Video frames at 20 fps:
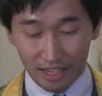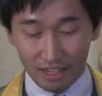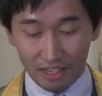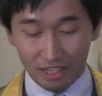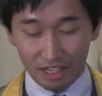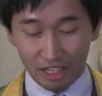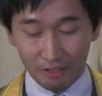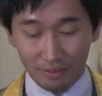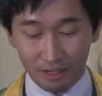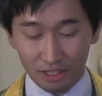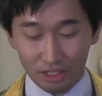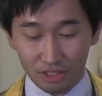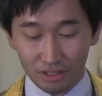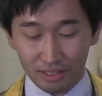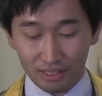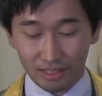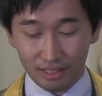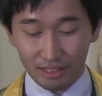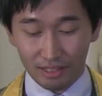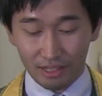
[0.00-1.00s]

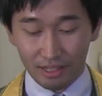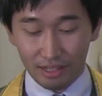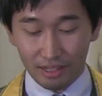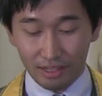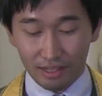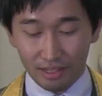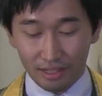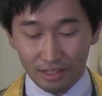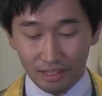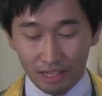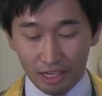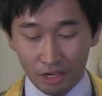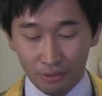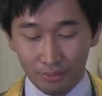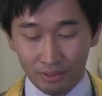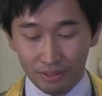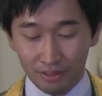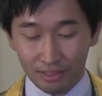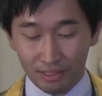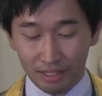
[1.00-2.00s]
Eventually, he
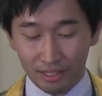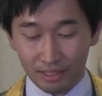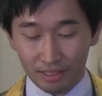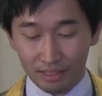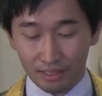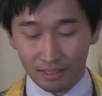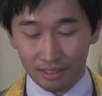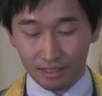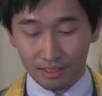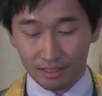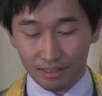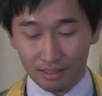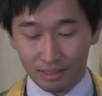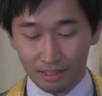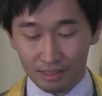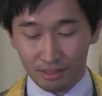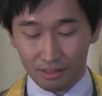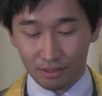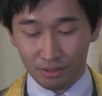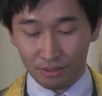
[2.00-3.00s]
will teach this
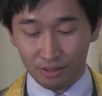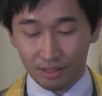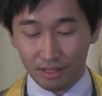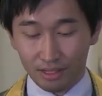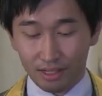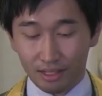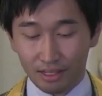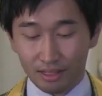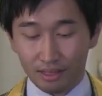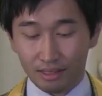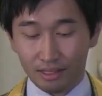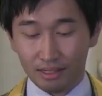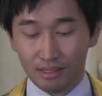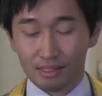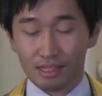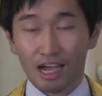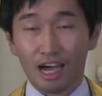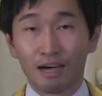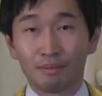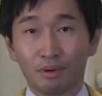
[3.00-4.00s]
to these
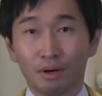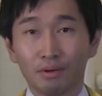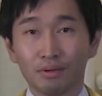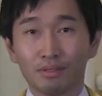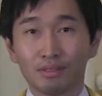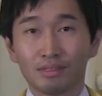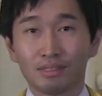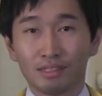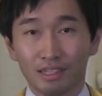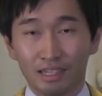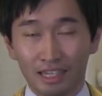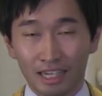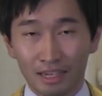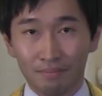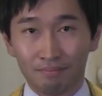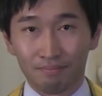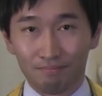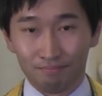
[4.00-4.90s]
among him.